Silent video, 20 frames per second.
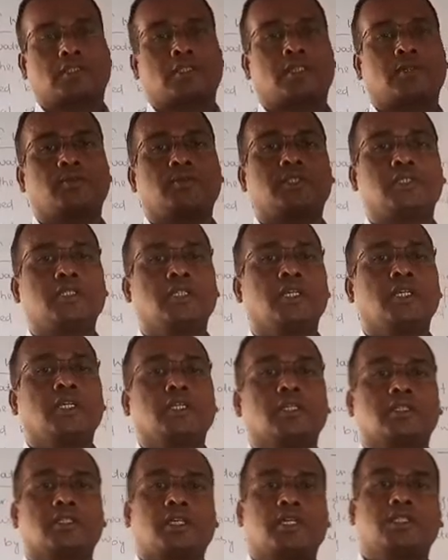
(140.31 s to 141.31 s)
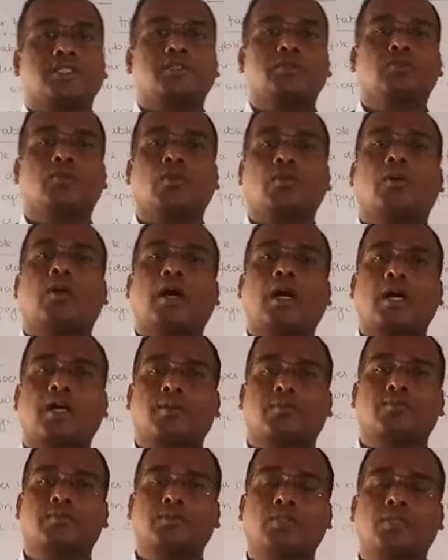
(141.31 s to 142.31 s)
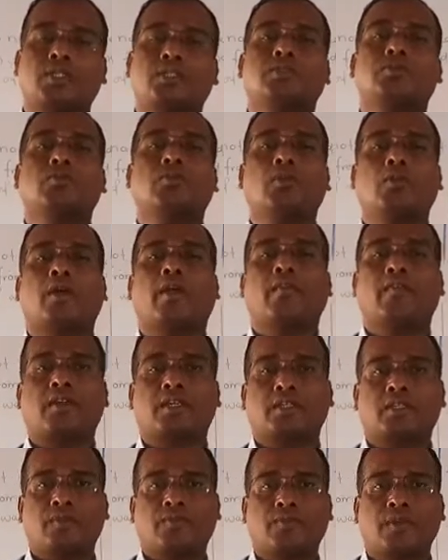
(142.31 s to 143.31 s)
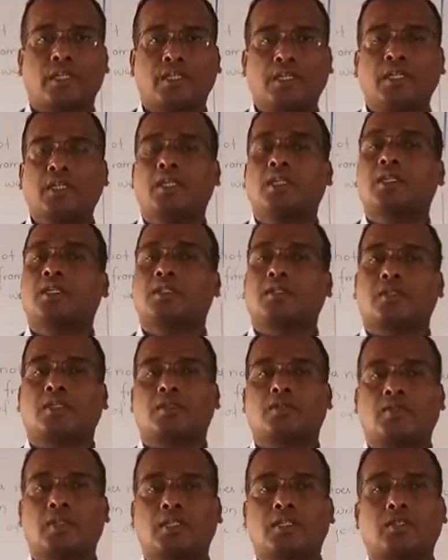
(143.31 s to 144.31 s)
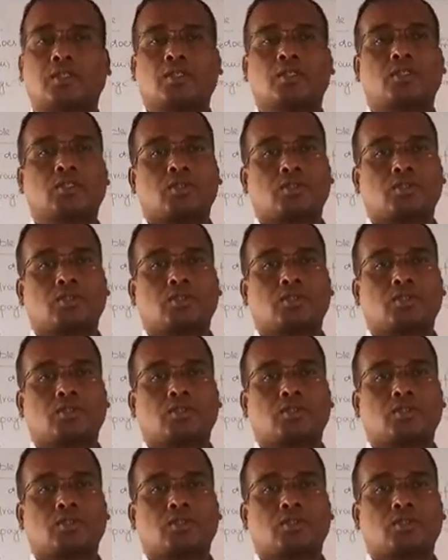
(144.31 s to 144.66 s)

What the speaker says: That means there is no harm, there is no effect of by that water,